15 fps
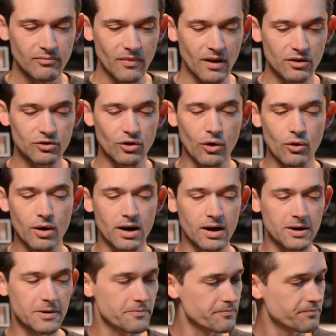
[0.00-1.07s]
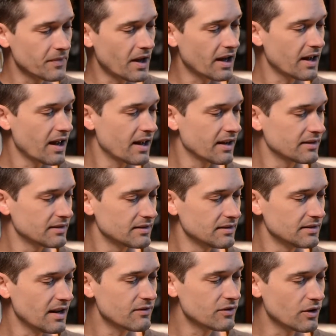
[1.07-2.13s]
so um, as
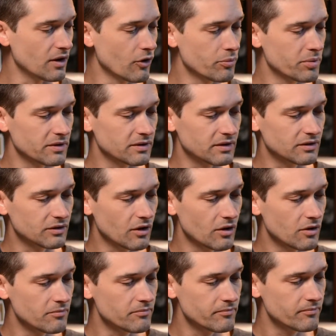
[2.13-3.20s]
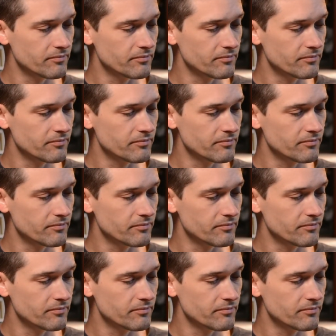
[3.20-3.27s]
David opens a psalm,